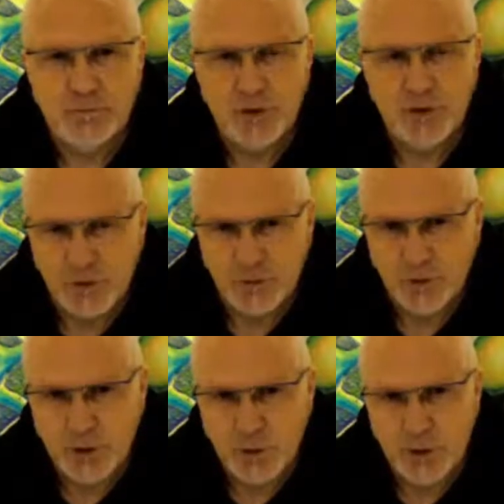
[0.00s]
So it's a
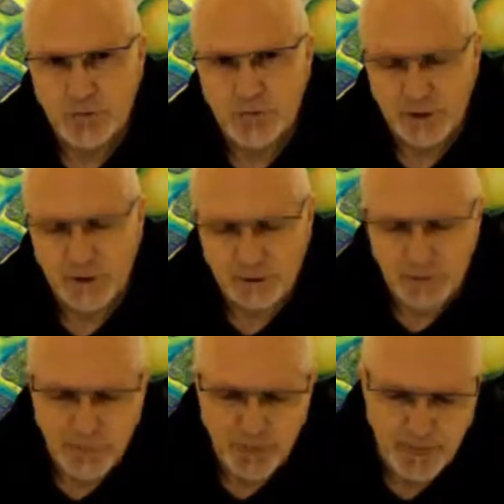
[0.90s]
pretty wide field.
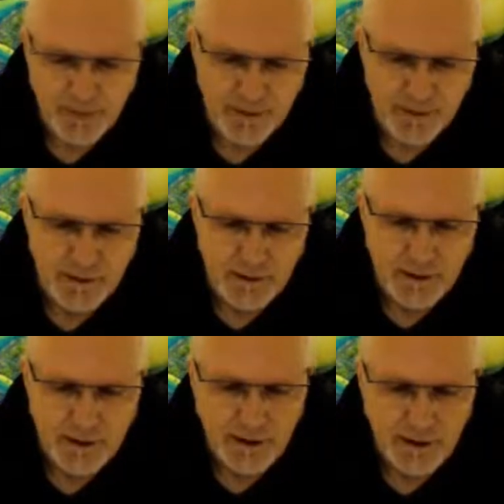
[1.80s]

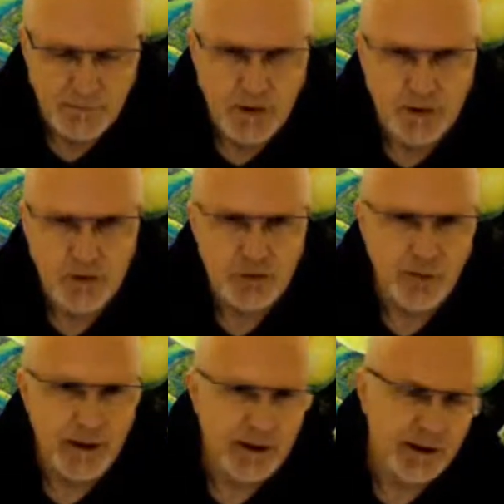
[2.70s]
I use
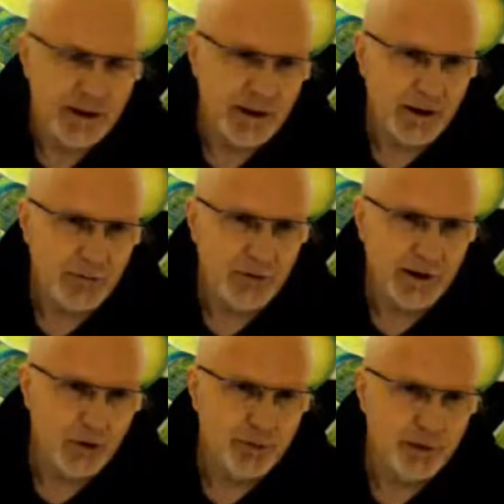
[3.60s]
mainly
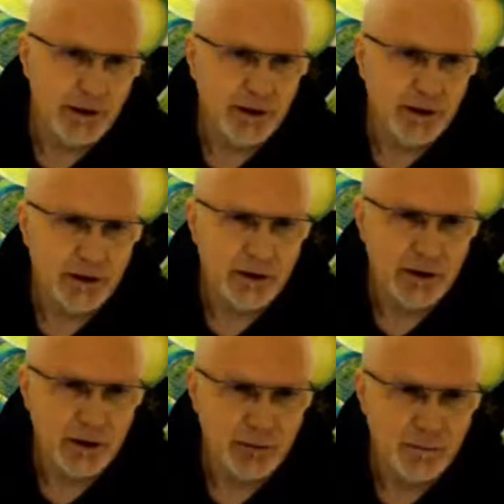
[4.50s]
NLP in
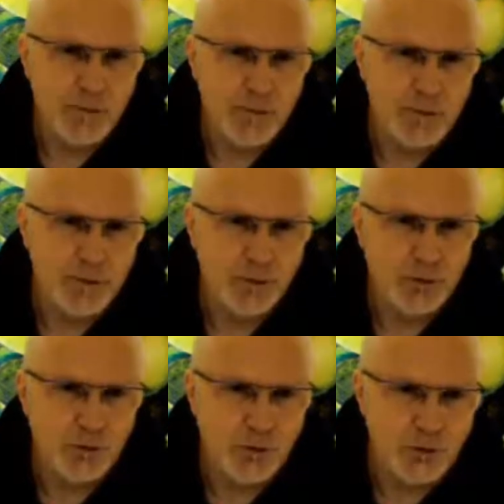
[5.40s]
helping people
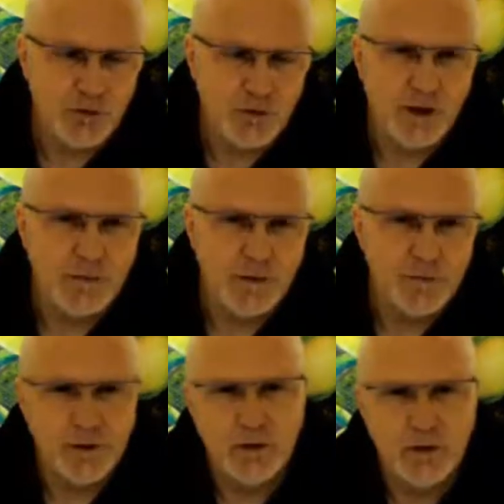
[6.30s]
to discover
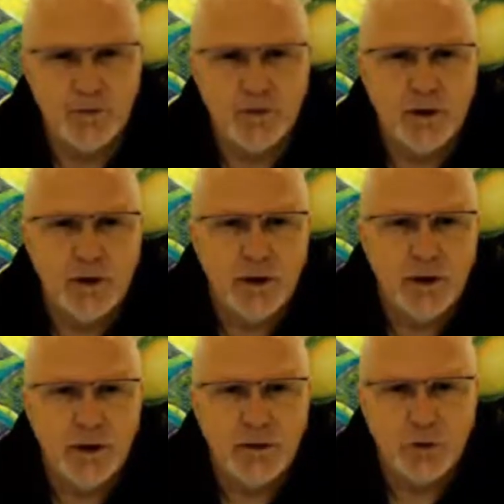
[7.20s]
themselves
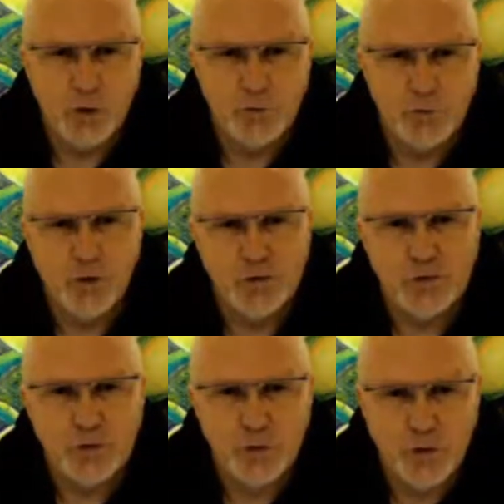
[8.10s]
for their own
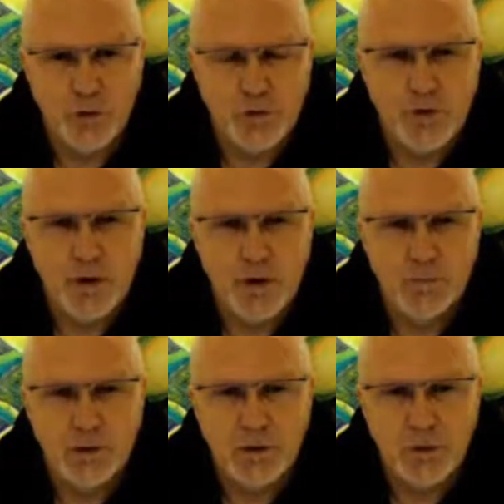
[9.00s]
personal growth,
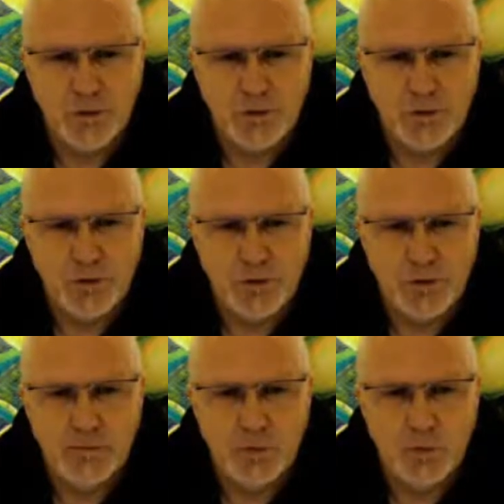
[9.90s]
but
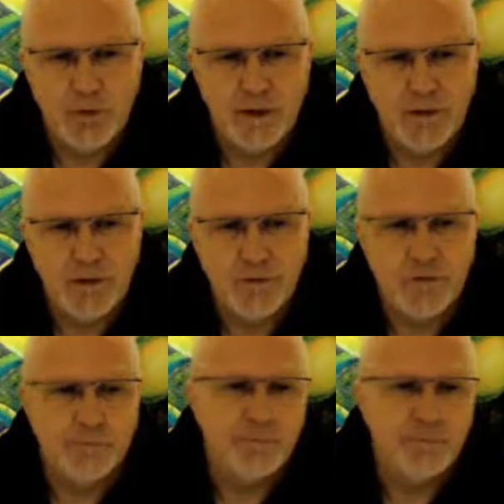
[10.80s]
also with health.